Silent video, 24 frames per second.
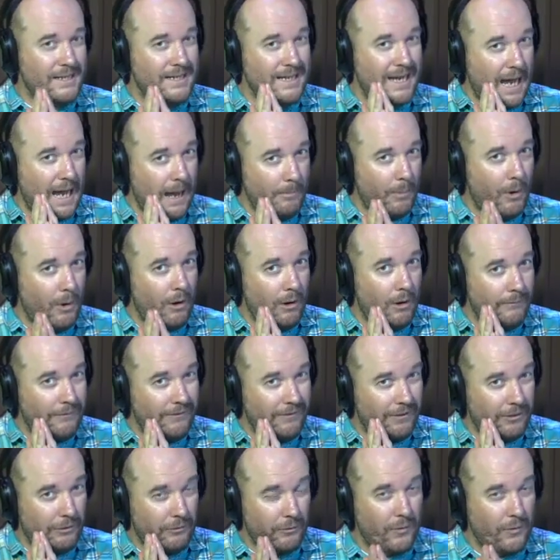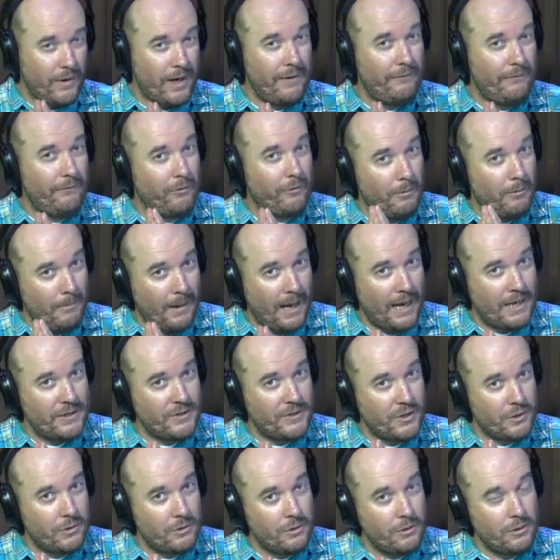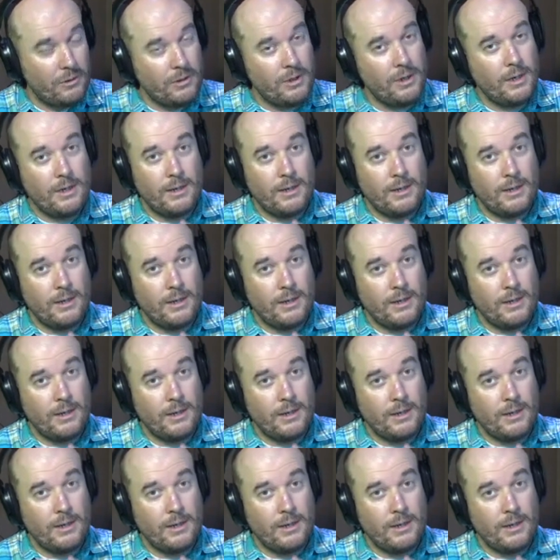gap of 3 for a major chord.